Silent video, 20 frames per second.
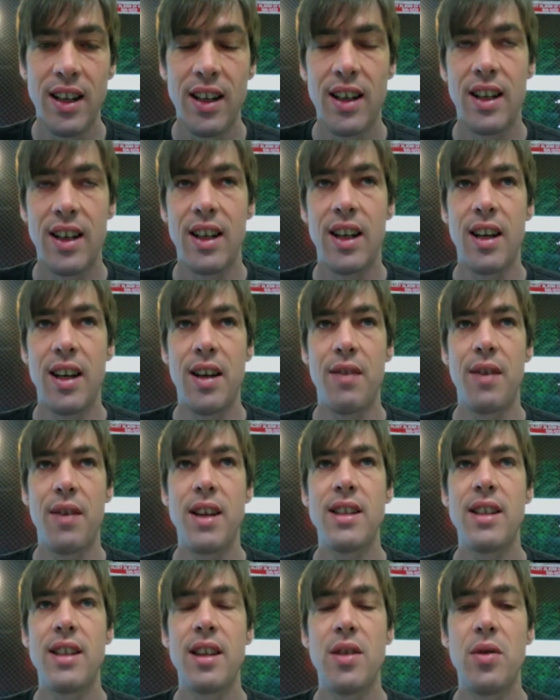Uh, if I
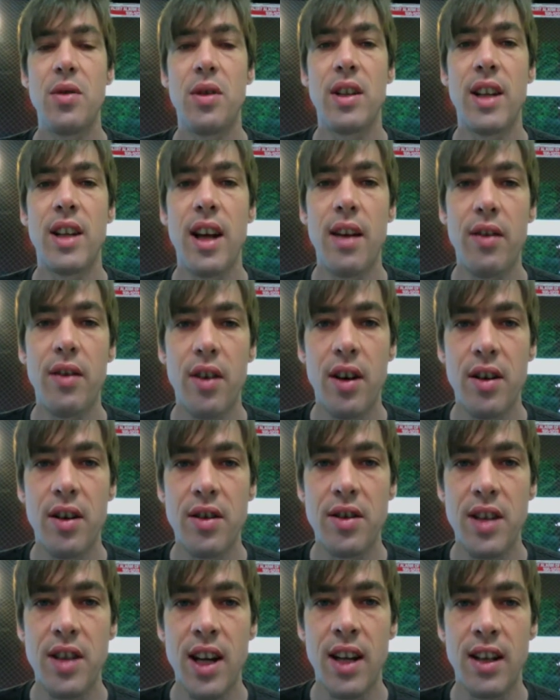said you could never
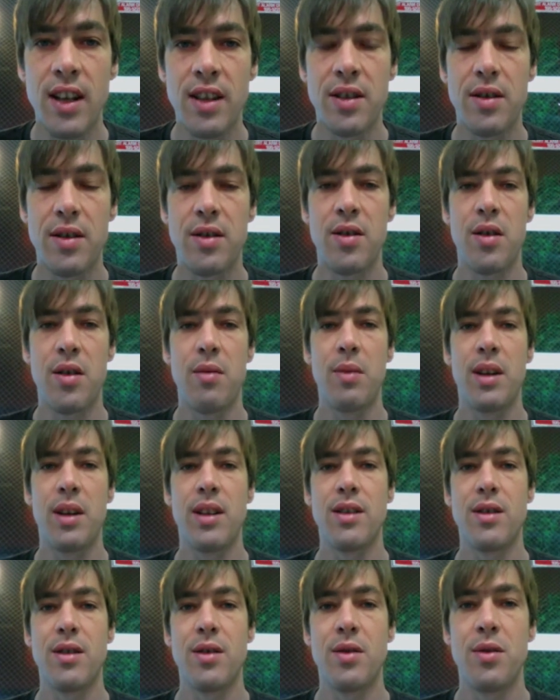understand this term
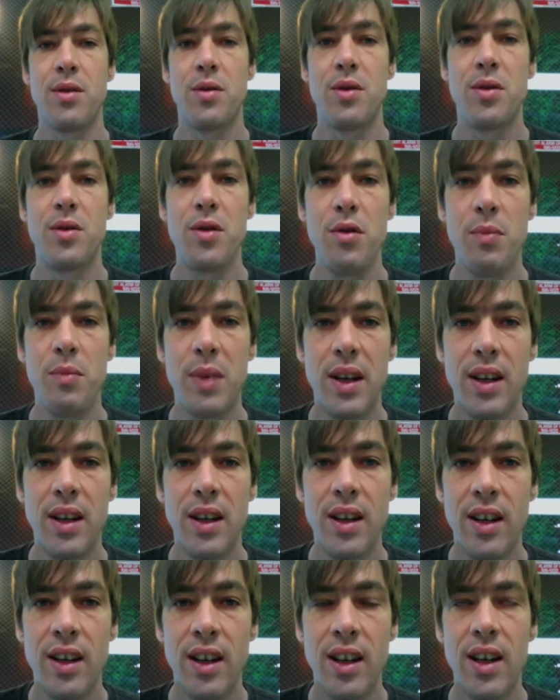because you're too stupid,
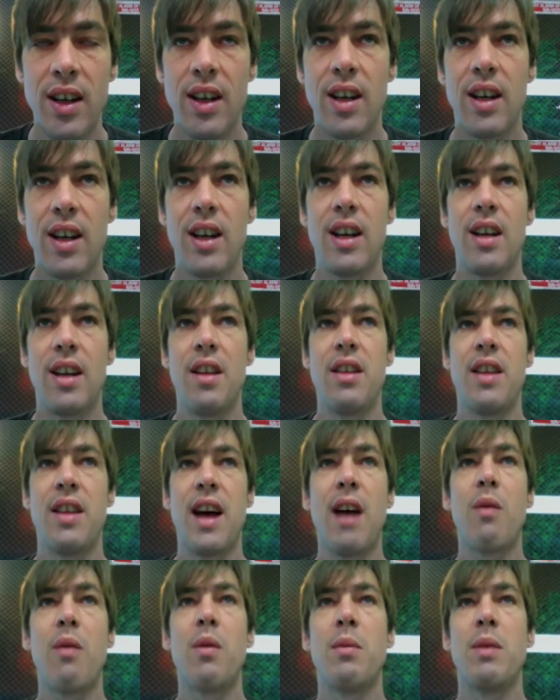uh, that
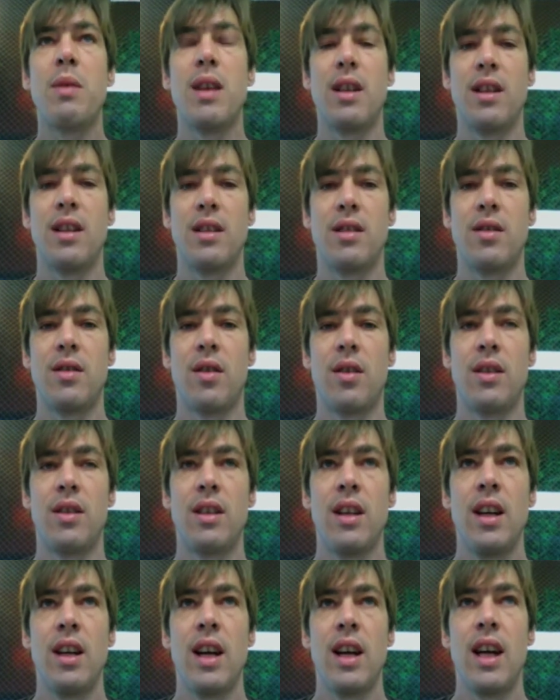would be an insult.
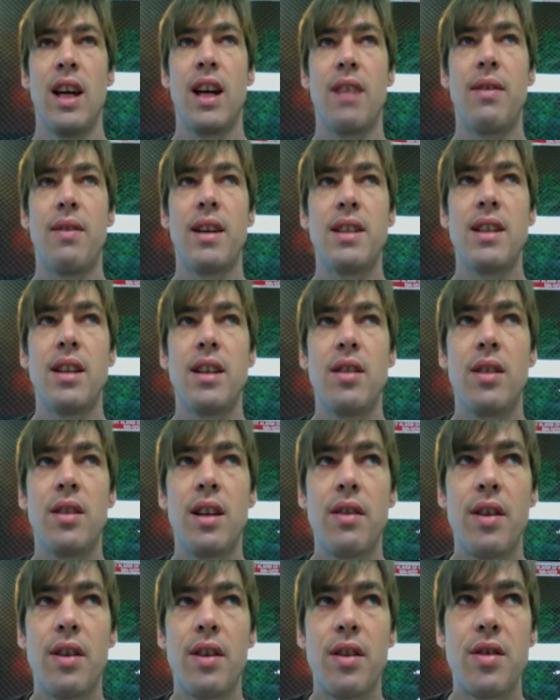And if I said you'll
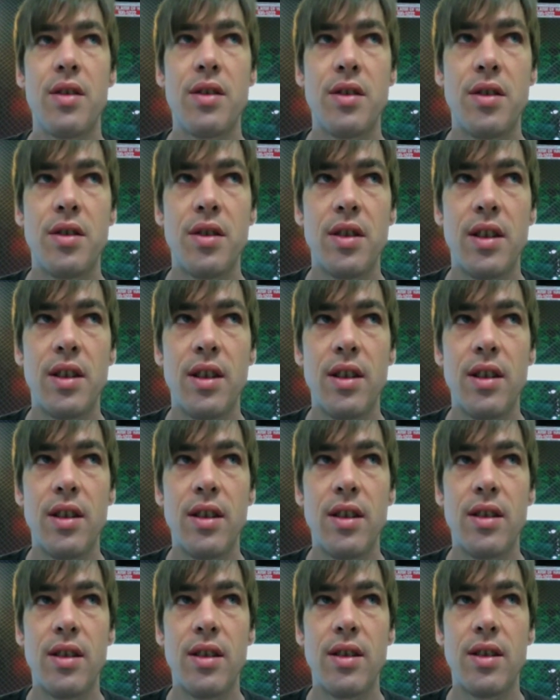never understood
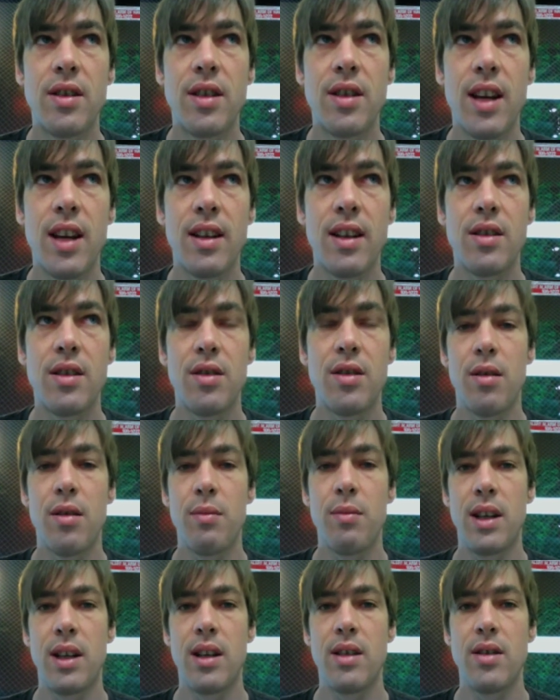stand the term
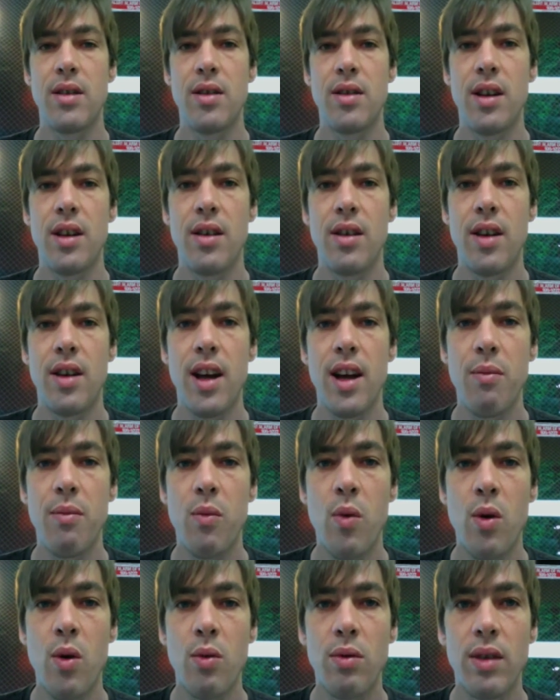because your inner ape
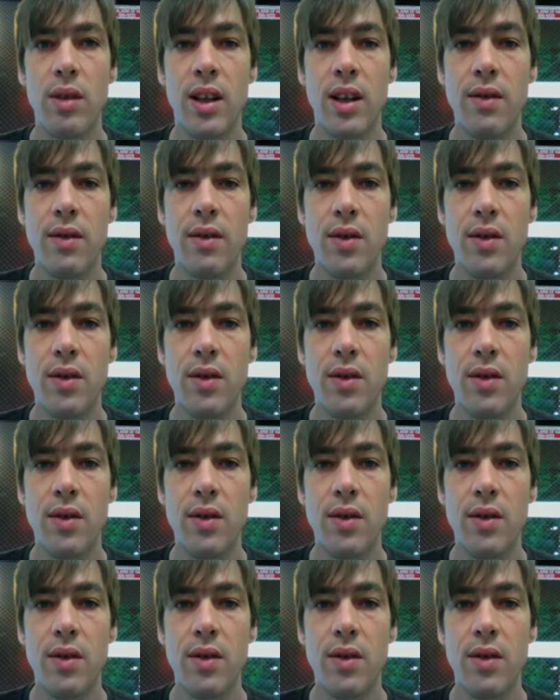won't give you